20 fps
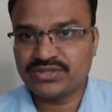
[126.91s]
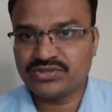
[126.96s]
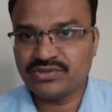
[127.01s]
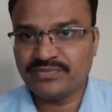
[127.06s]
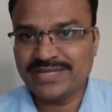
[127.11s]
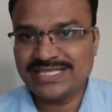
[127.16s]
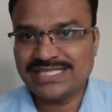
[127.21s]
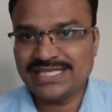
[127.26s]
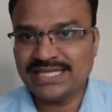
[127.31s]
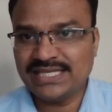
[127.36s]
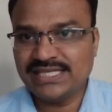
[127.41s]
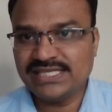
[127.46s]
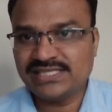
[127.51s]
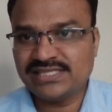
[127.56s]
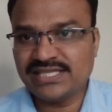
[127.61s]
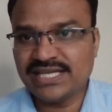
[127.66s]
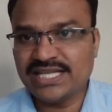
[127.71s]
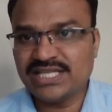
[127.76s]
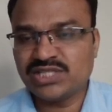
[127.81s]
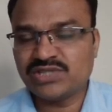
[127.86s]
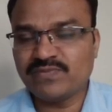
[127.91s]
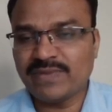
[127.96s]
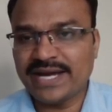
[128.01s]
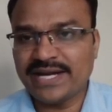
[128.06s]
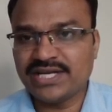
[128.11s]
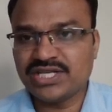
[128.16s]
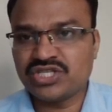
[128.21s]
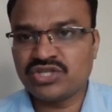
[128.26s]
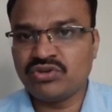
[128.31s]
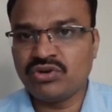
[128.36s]
So basically sales
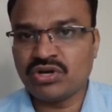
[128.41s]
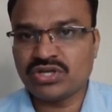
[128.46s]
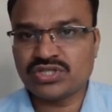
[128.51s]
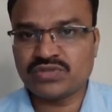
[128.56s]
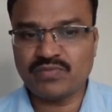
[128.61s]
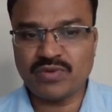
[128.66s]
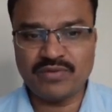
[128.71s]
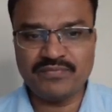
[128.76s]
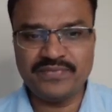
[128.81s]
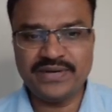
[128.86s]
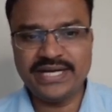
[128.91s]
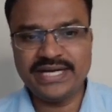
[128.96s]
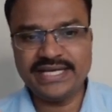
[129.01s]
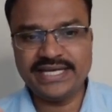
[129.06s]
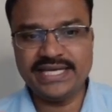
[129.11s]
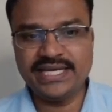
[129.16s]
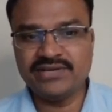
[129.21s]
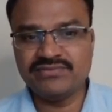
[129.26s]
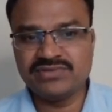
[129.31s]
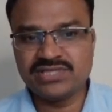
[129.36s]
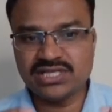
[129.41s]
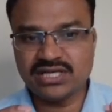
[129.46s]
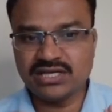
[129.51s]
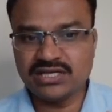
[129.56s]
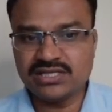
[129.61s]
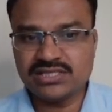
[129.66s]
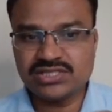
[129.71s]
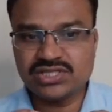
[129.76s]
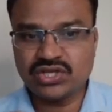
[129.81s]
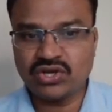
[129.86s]
minus gross profit gives
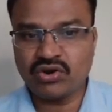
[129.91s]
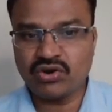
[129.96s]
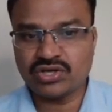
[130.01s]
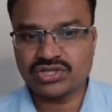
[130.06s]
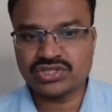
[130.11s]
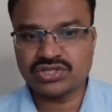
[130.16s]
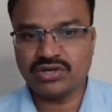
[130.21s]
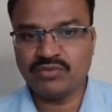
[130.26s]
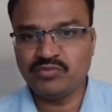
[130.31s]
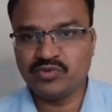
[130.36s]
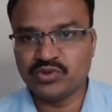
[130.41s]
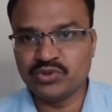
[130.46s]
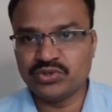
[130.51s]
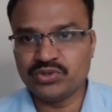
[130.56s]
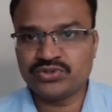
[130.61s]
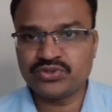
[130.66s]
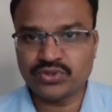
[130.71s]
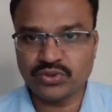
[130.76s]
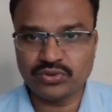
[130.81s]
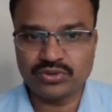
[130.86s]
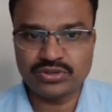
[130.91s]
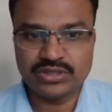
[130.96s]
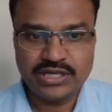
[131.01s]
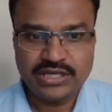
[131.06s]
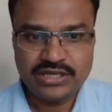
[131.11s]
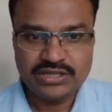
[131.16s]
us cost of goods sold.